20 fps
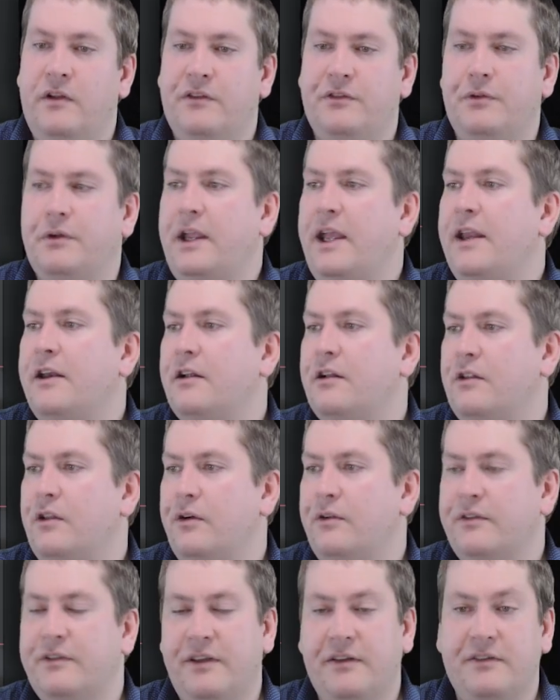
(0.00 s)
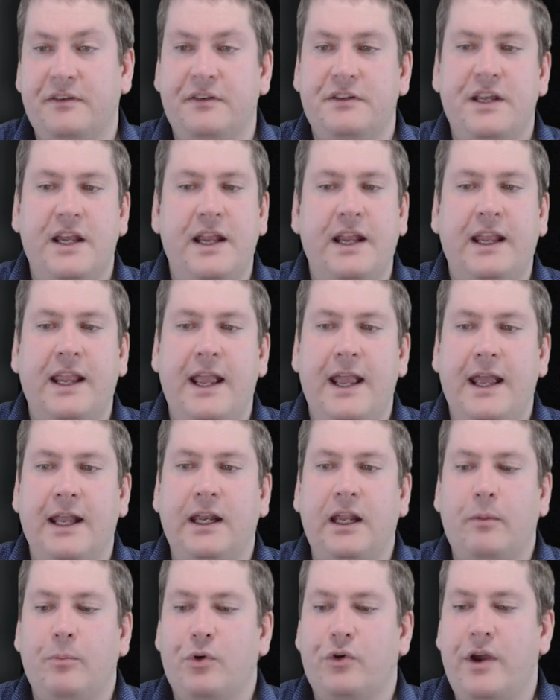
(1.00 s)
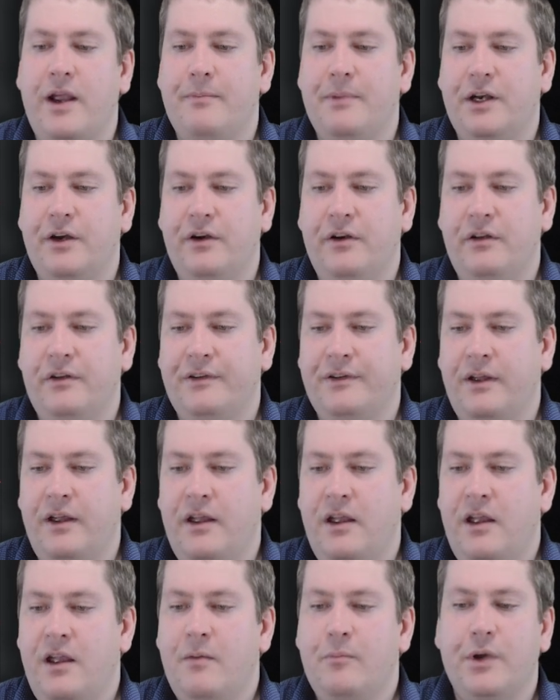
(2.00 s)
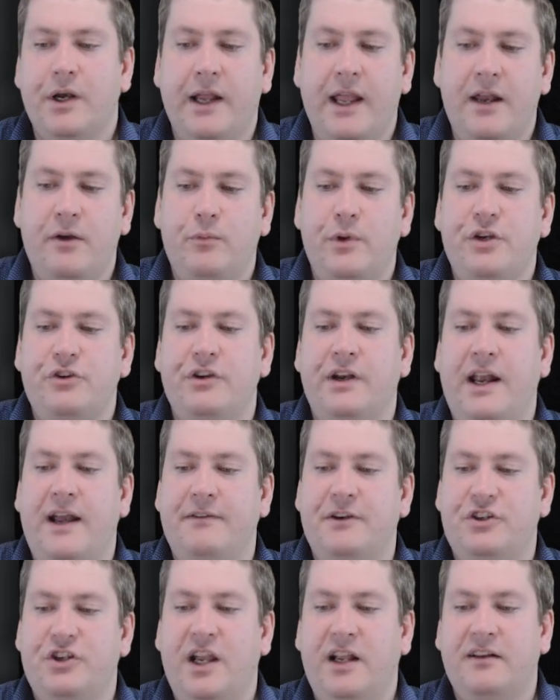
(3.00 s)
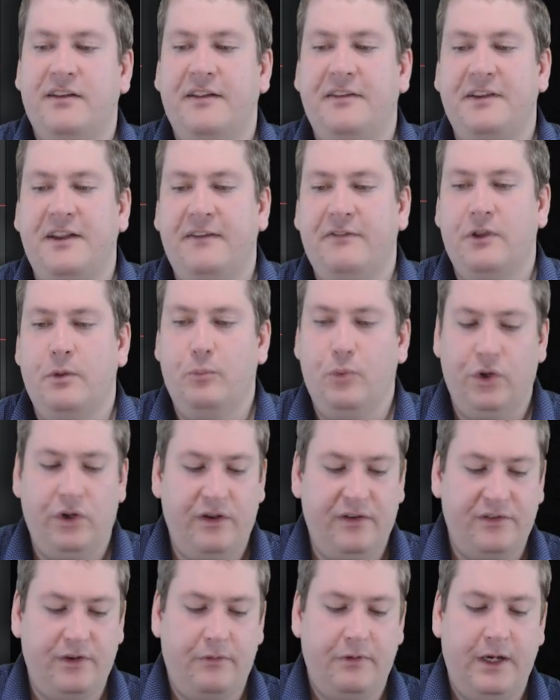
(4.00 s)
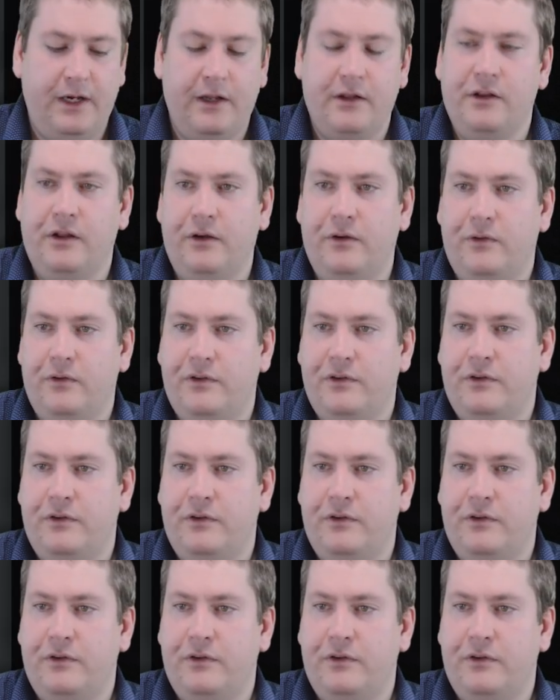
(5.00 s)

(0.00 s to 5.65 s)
So again, close doesn't take any parameters, but again, we should have a check to see if the book is already closed.